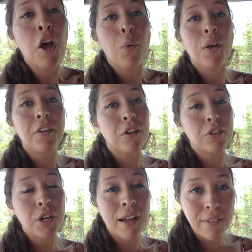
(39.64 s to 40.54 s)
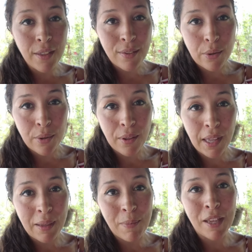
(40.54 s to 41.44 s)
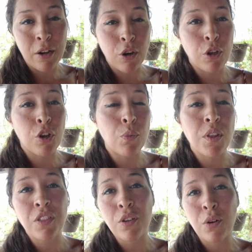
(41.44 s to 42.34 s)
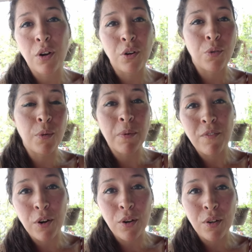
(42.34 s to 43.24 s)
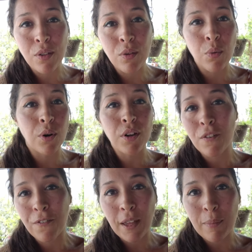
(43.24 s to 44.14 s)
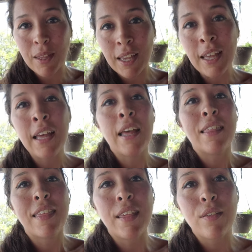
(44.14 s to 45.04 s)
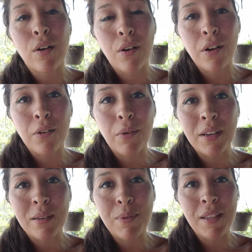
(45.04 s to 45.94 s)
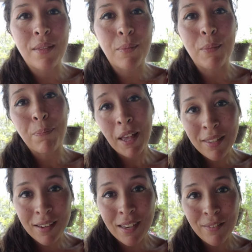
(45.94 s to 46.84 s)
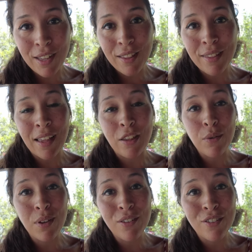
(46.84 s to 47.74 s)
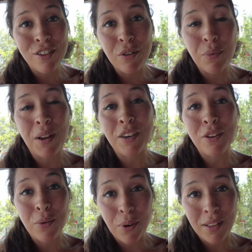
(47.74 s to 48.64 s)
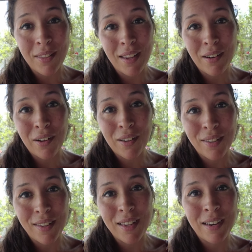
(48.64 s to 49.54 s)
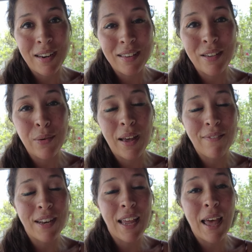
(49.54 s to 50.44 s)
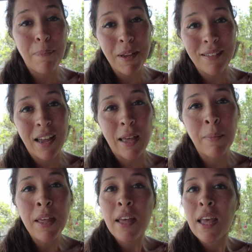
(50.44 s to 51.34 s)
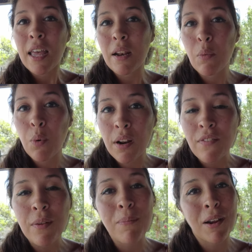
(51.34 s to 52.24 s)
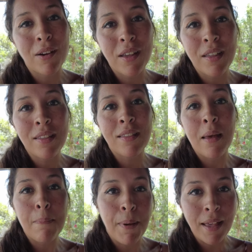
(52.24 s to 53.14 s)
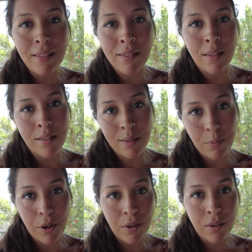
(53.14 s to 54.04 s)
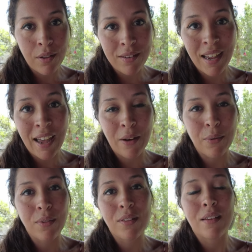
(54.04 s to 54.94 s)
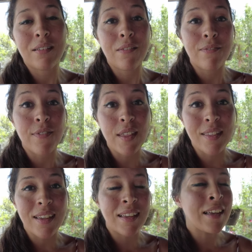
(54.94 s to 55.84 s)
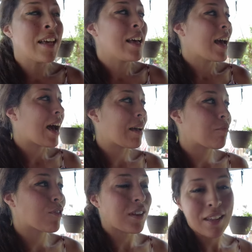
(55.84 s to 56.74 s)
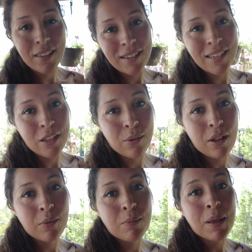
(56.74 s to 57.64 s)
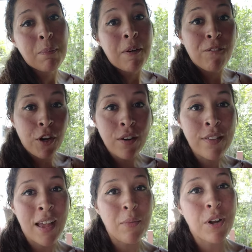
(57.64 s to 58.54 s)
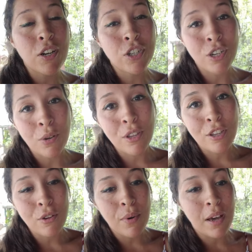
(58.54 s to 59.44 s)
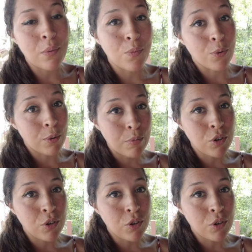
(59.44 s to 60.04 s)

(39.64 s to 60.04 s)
Whether you're traveling solo like me, or you're with your group of girls or your family, these are going to be some of the best activities that you can do when you're in St. Augustine to have an epic time in one of America's best small towns to visit. I'm really excited to take you along with me, but first I want to show you a room